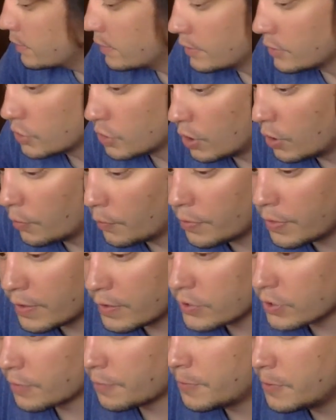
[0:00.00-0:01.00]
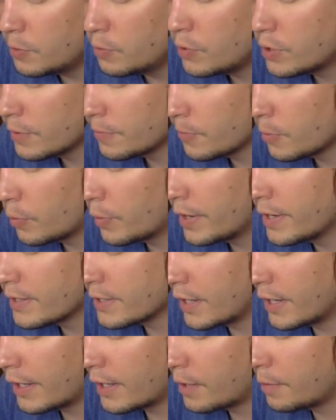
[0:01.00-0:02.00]
So there's a few different ways
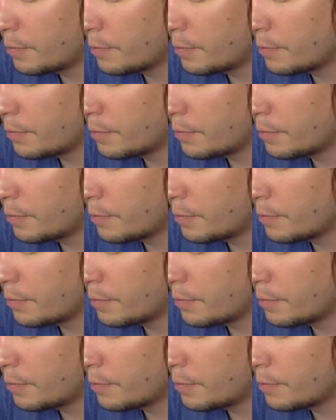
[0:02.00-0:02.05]
I can